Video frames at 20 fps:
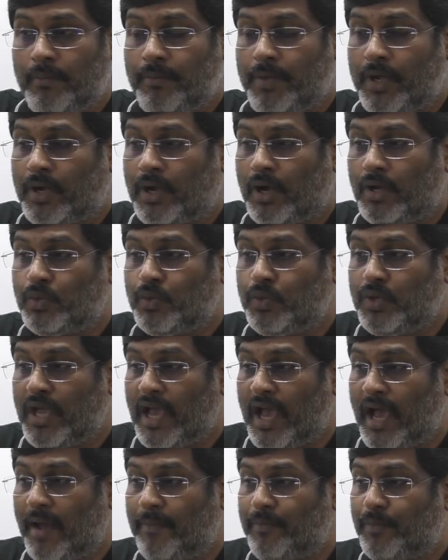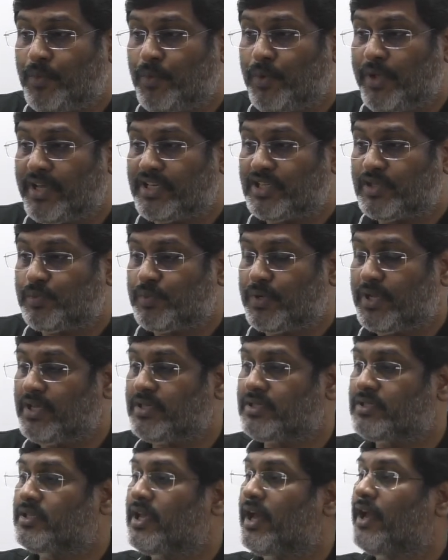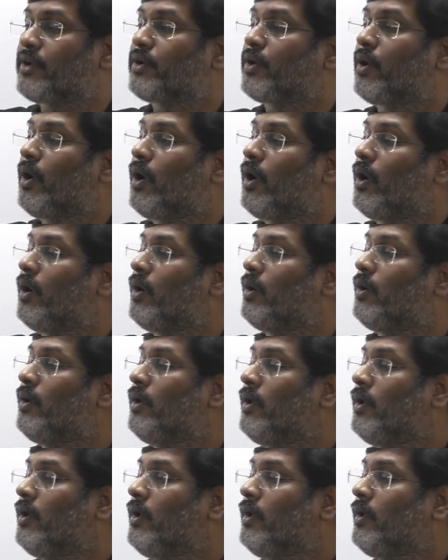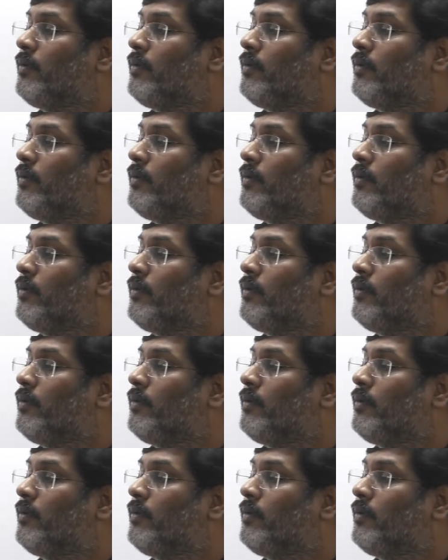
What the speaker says: because we have to express that how